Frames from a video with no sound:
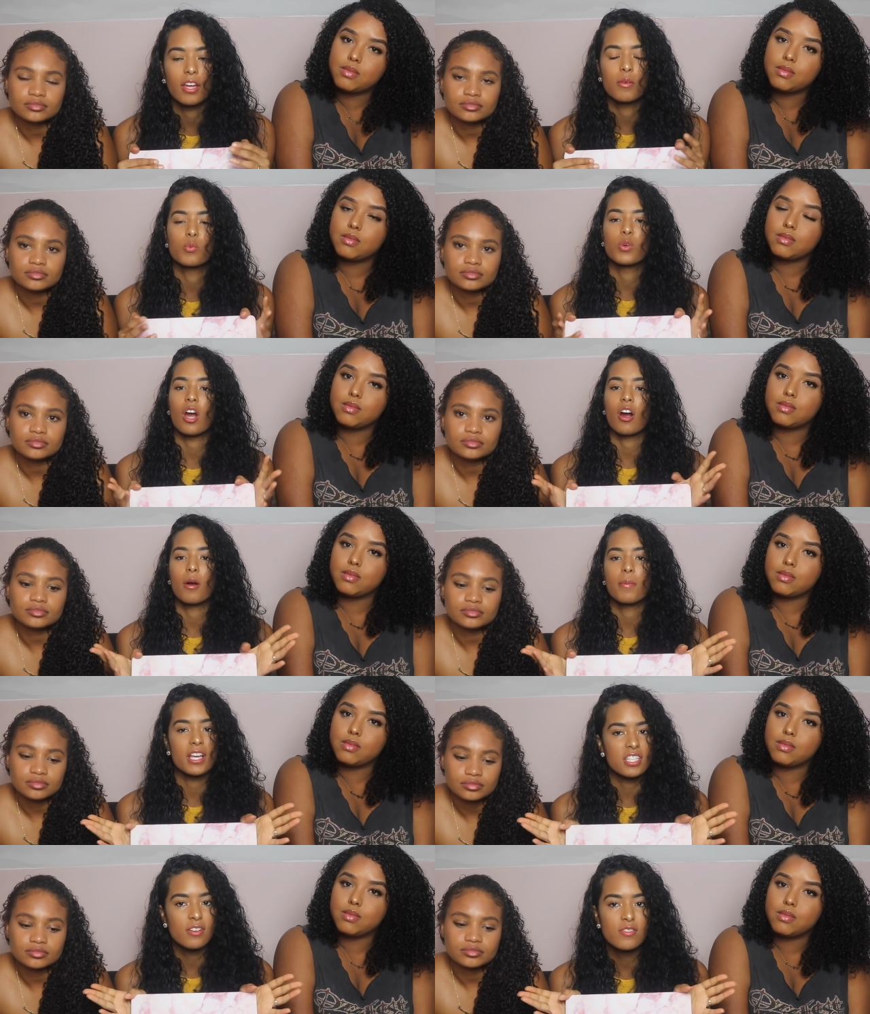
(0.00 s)
Speaker 1: And we are a
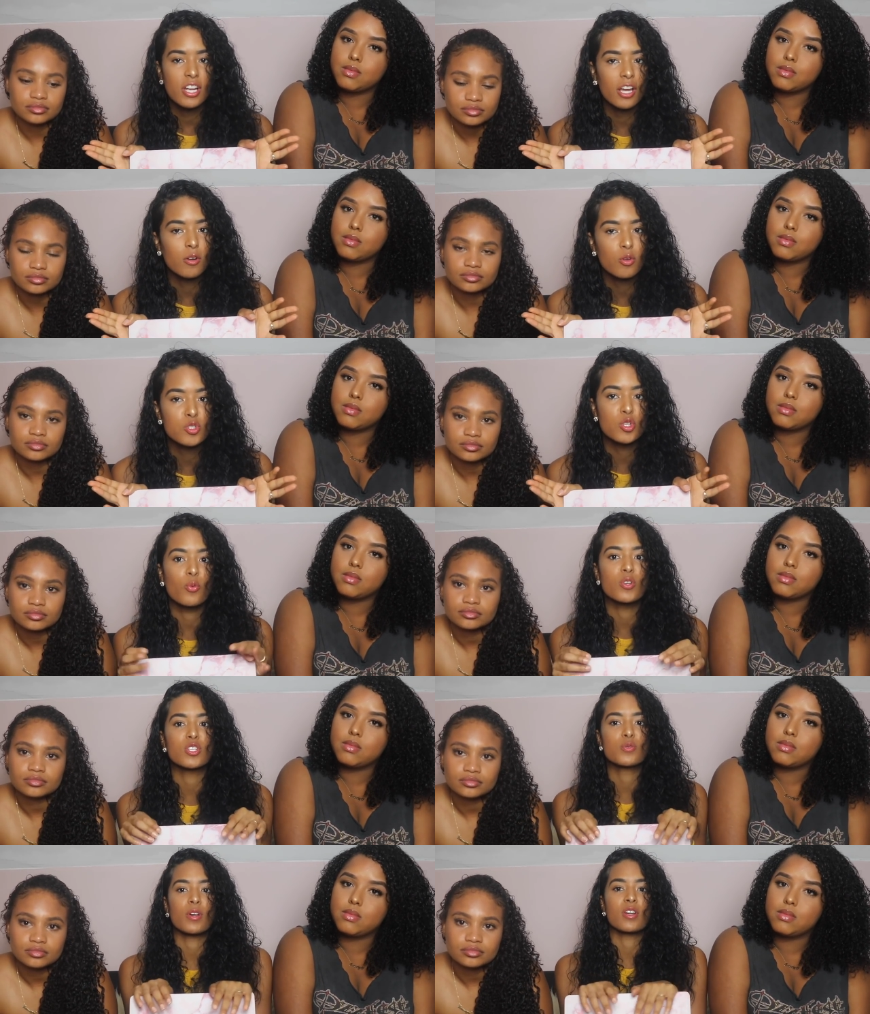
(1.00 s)
positive channel, so we
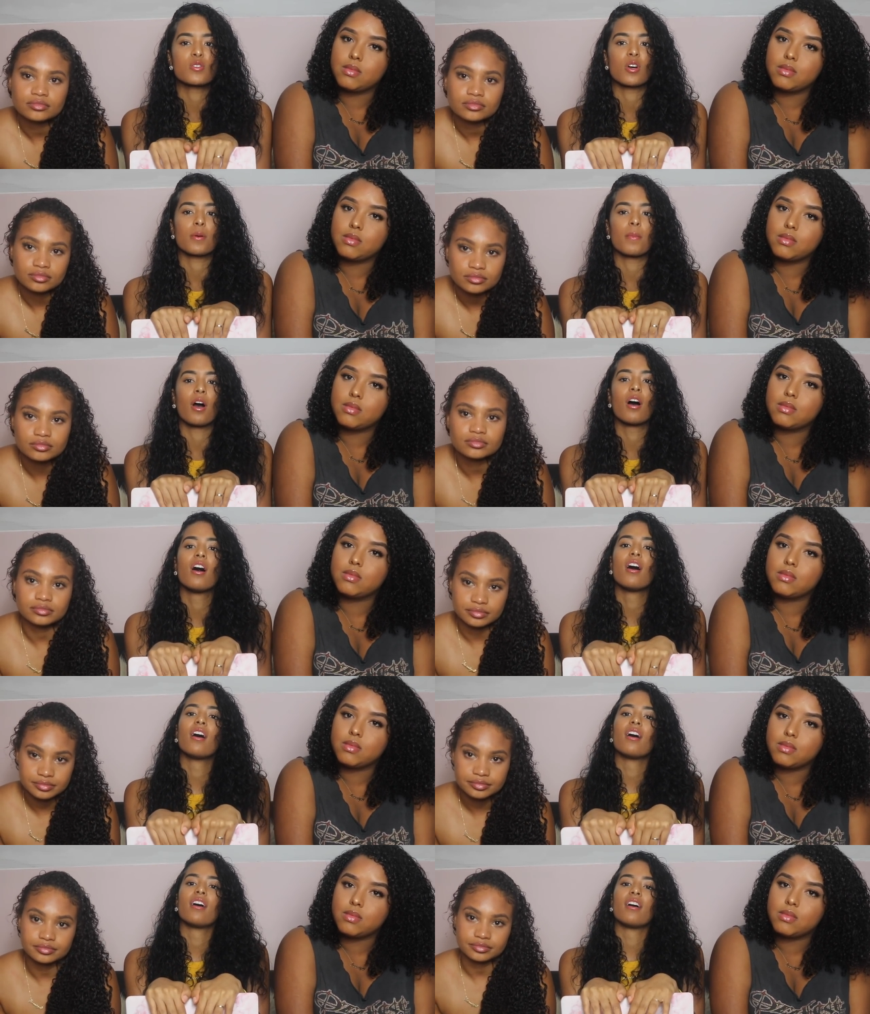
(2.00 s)
just want to talk about
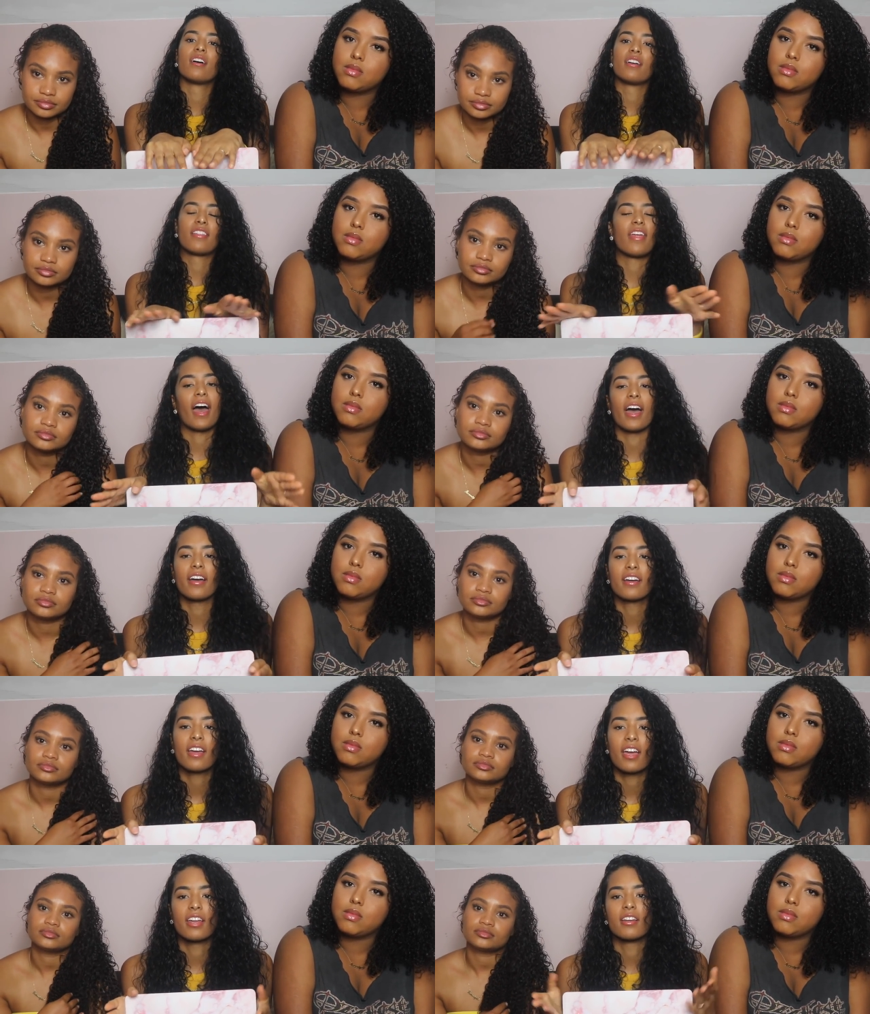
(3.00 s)
that.
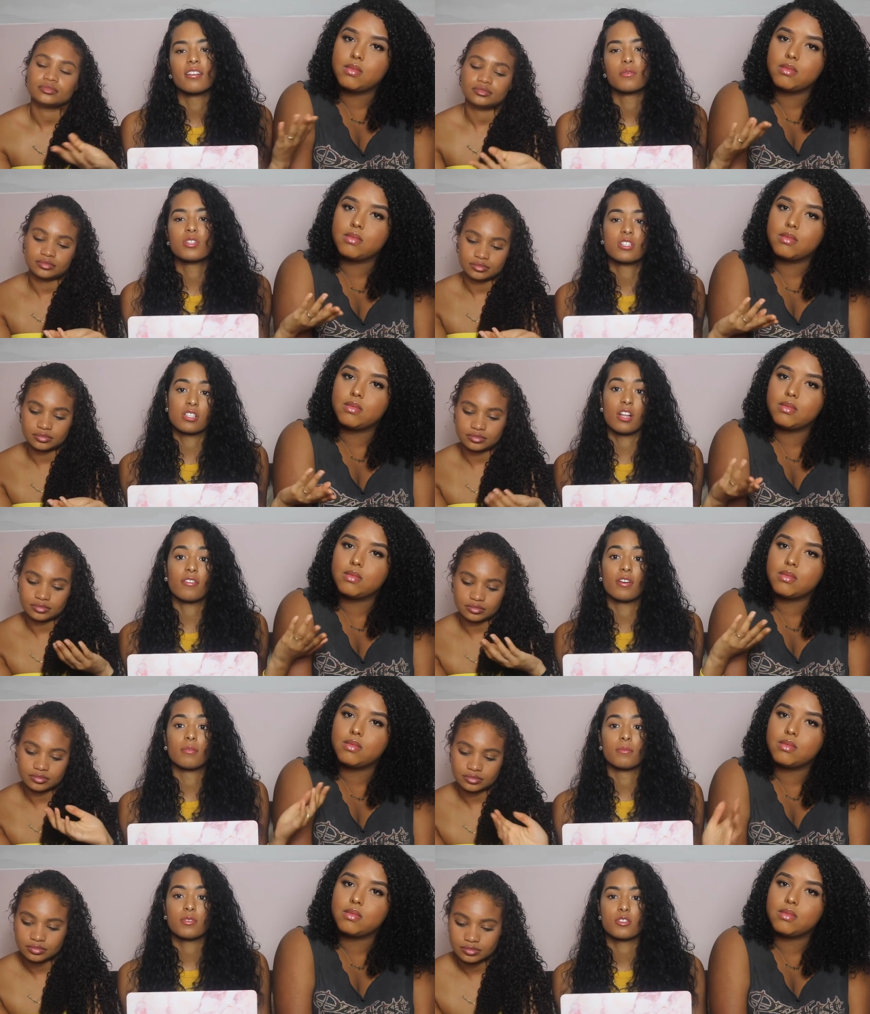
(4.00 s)
And we just love
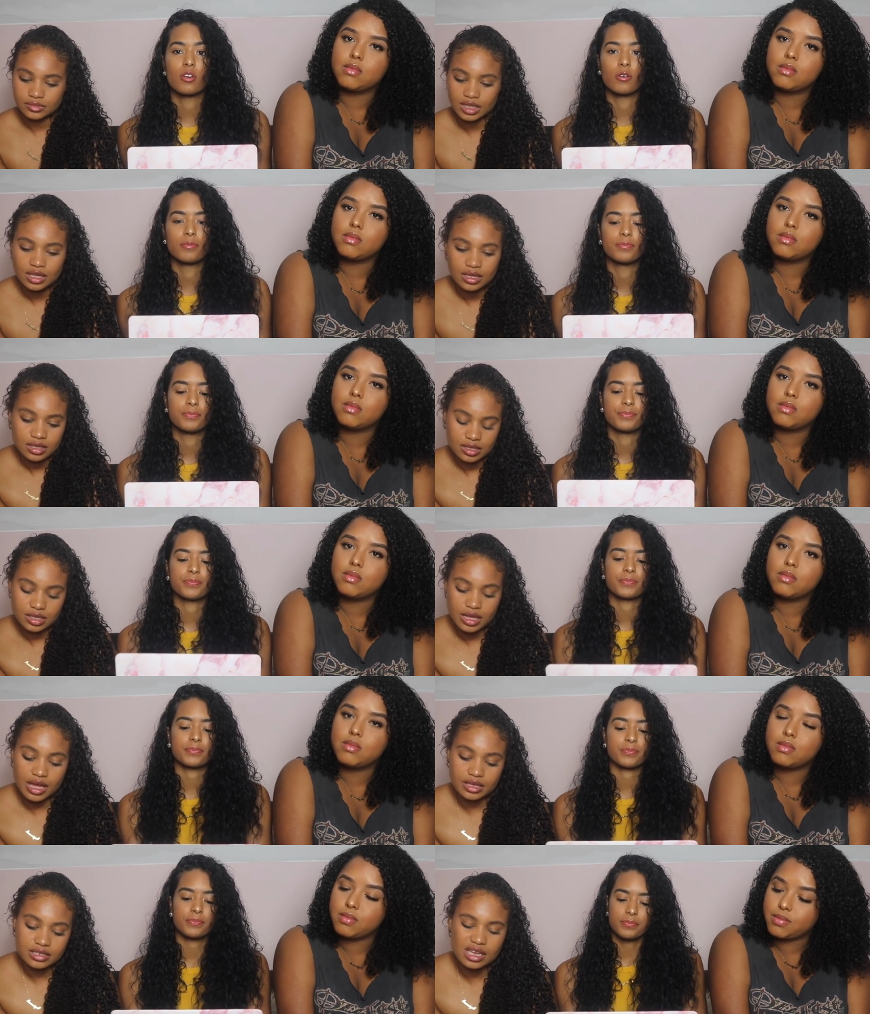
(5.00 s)
him, so.
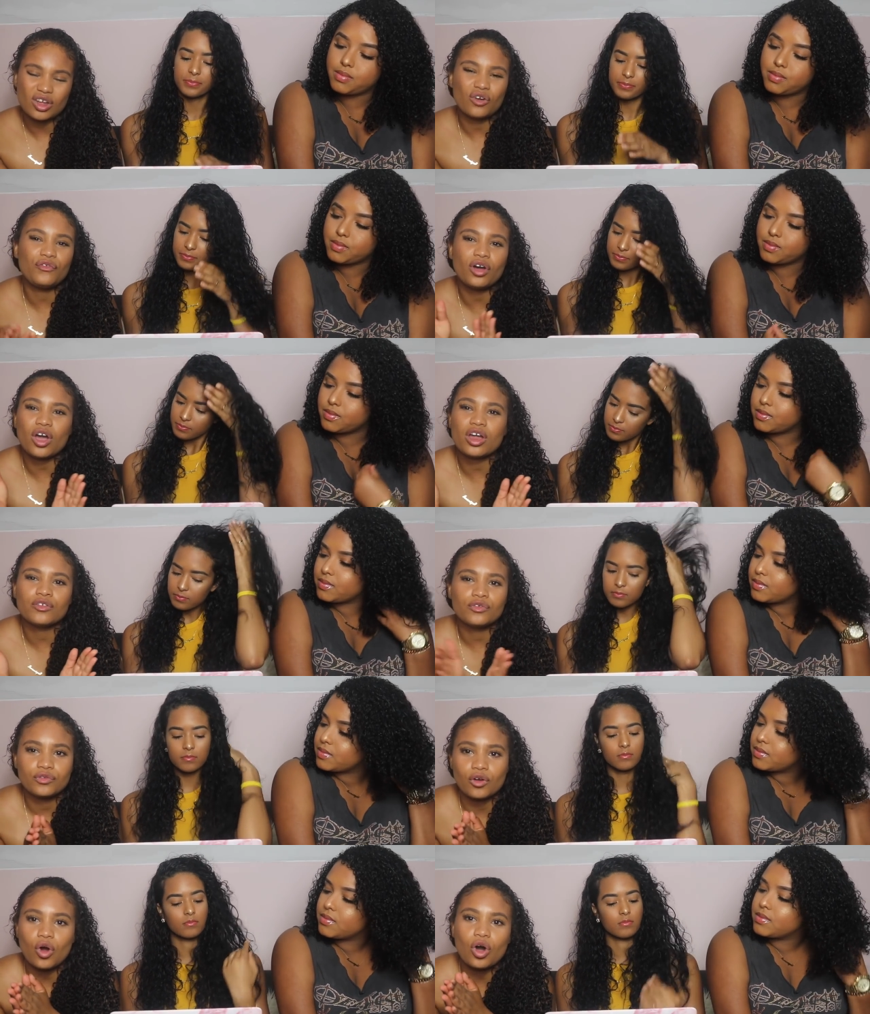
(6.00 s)
Speaker 2: Yes, and, for, and
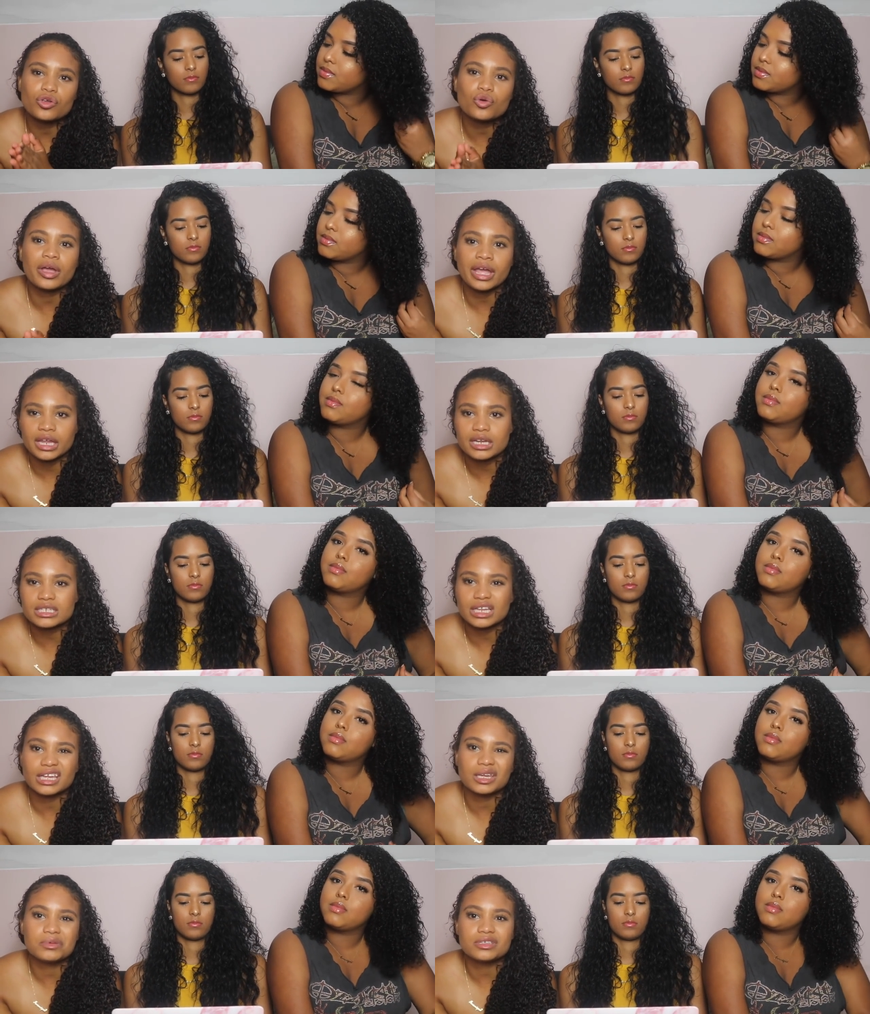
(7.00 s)
for all you haters,
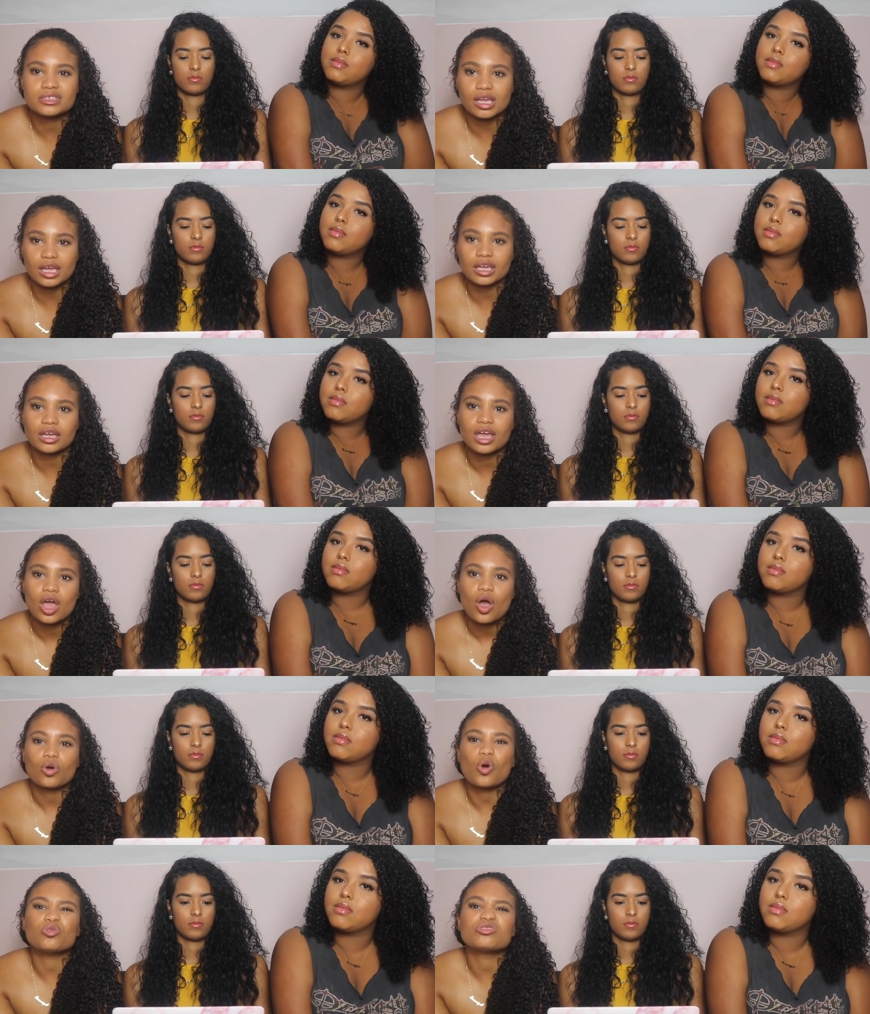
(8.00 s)
like he be saying,
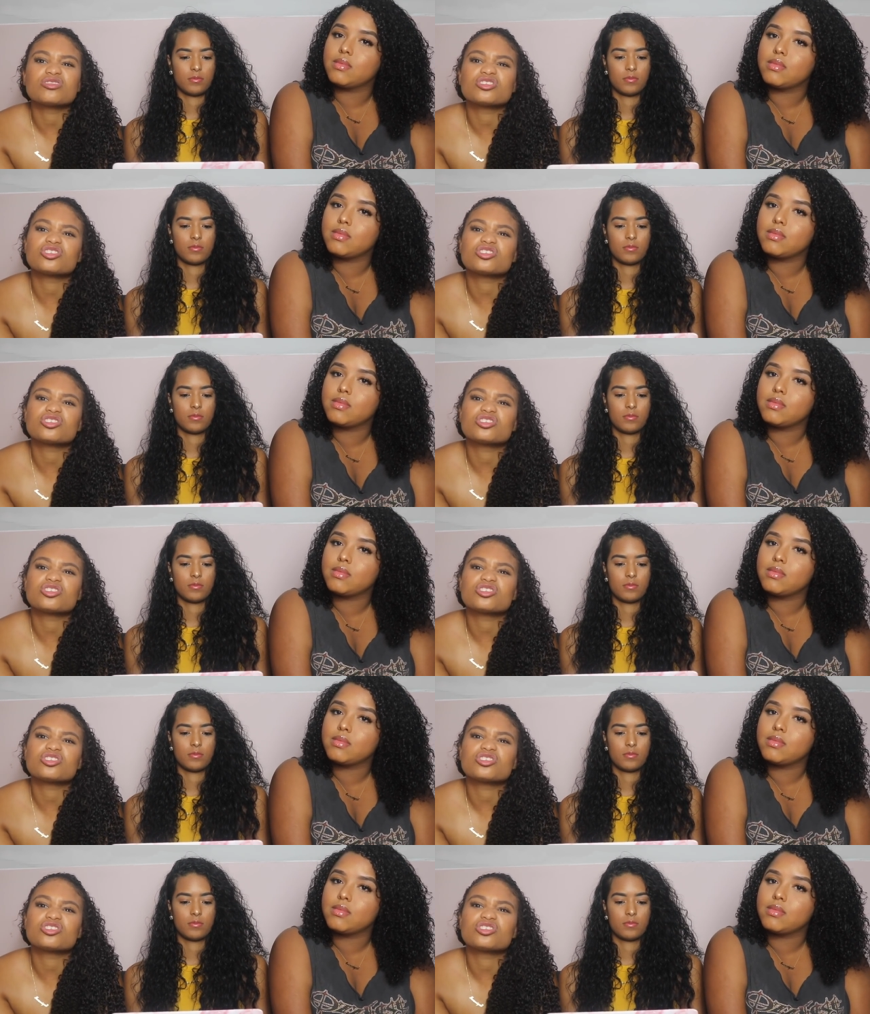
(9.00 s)
go.